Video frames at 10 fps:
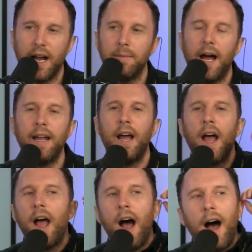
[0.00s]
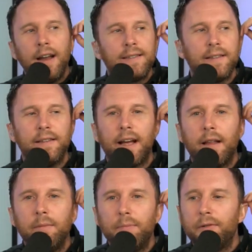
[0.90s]
I mean, I honestly, like,
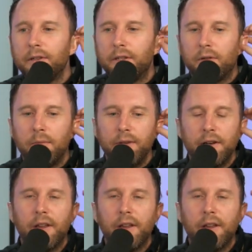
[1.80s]
let me pull a Trump here.